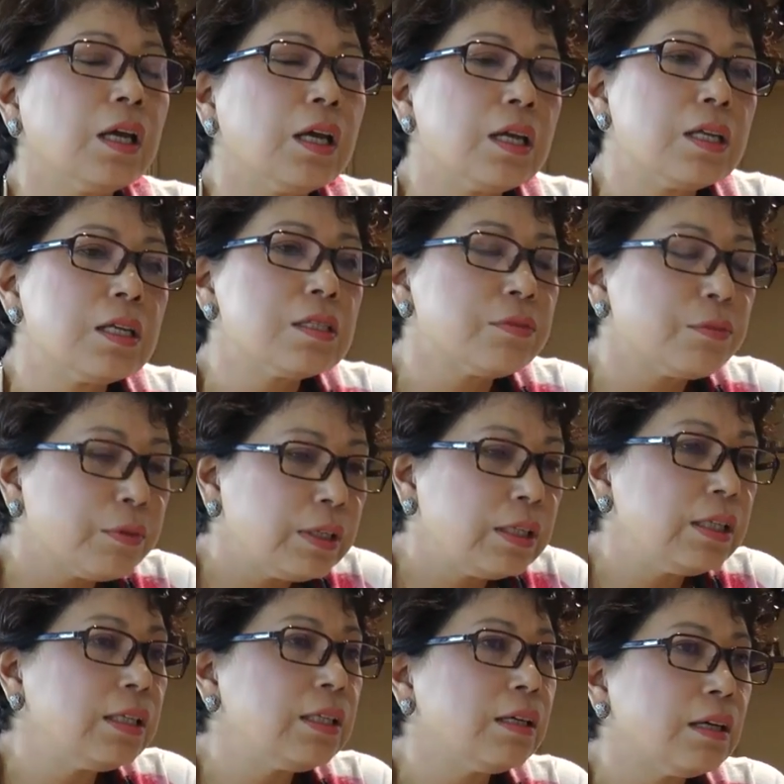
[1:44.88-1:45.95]
It is
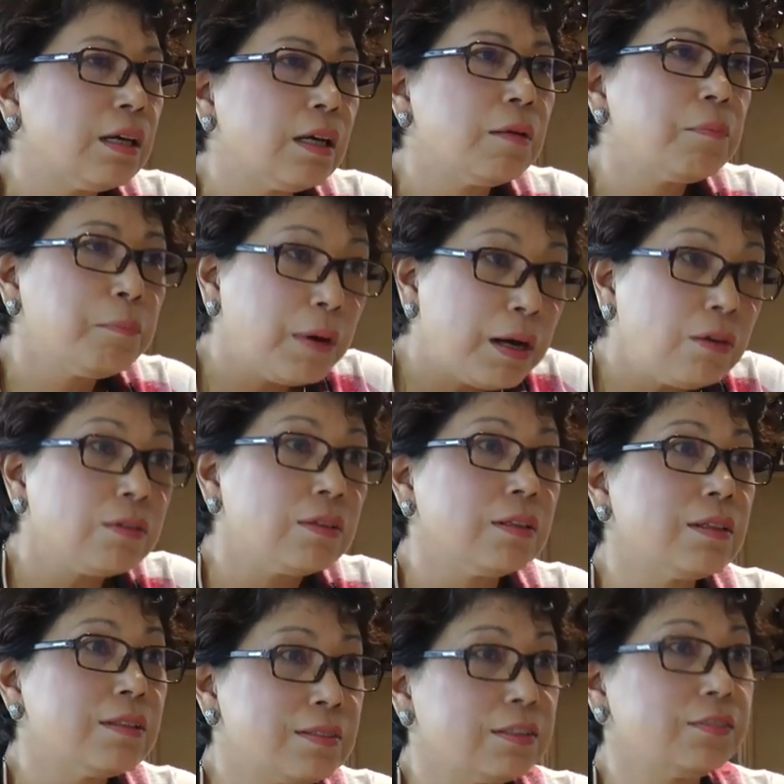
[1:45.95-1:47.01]
really about
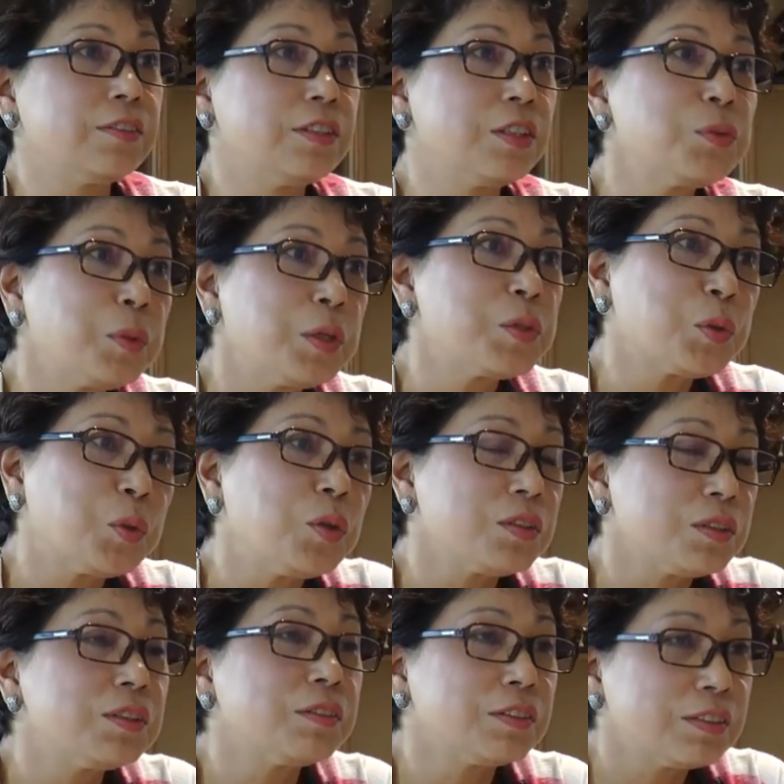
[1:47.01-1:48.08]
service. That's why it's
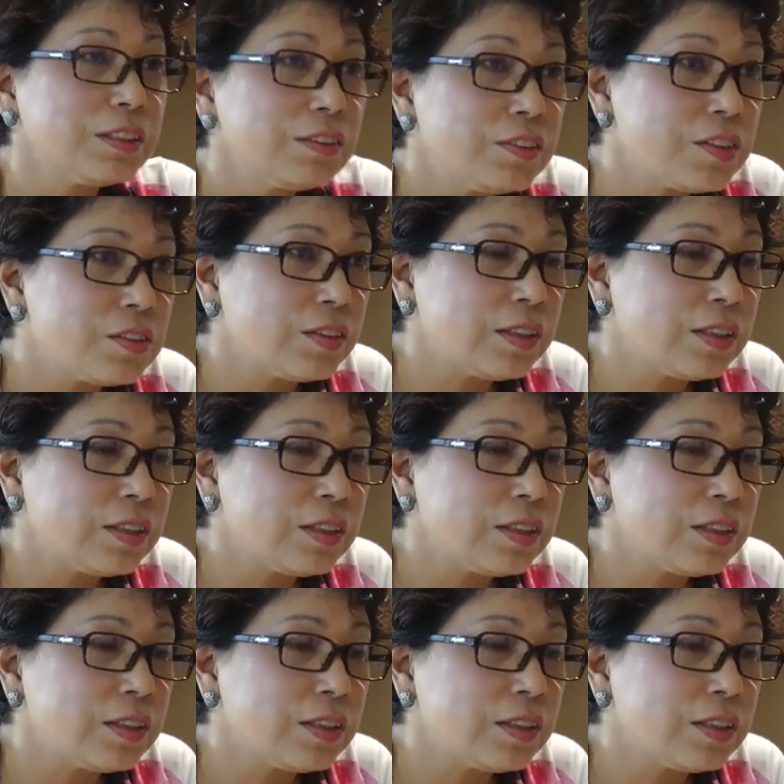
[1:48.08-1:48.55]
called civil service,